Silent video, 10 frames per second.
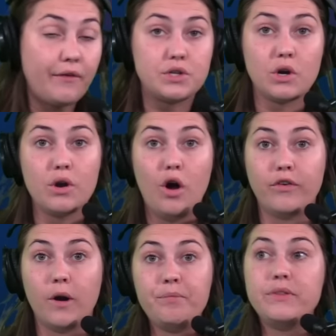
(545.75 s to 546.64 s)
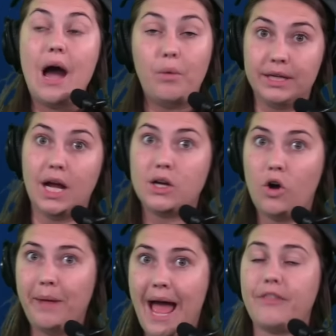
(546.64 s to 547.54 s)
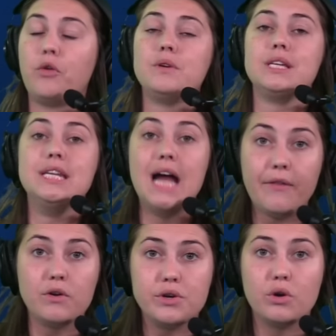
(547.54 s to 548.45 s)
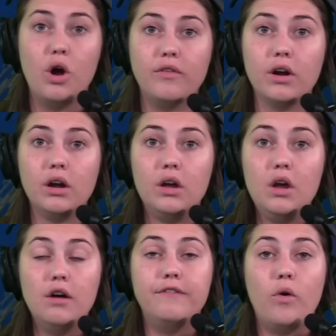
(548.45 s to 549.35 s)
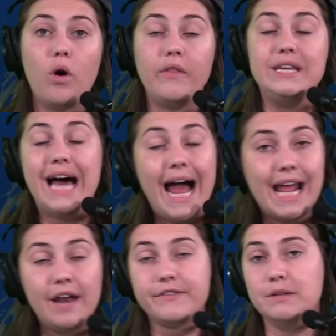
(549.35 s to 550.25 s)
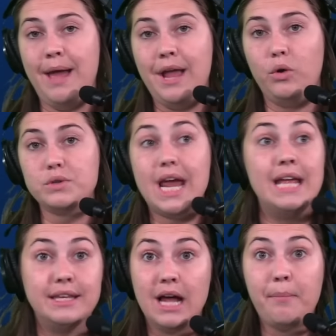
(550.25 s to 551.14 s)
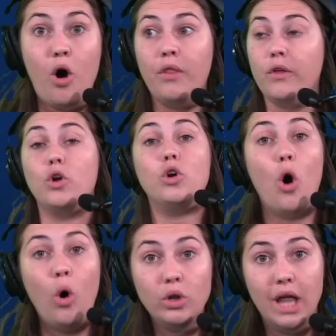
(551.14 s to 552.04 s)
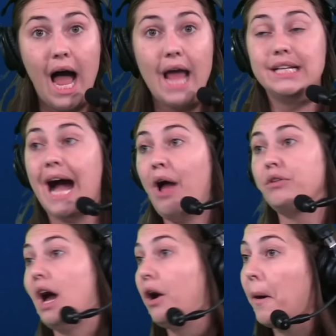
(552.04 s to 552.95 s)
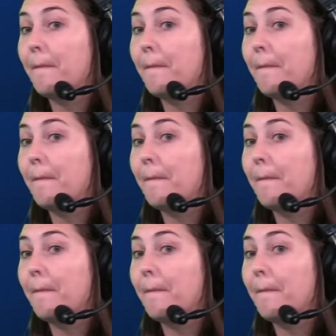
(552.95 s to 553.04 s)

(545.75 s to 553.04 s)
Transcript: turnover. That one got called back. There was another turnover for the tight end for the Bengals, ended up on the goal line. Kyle Dugger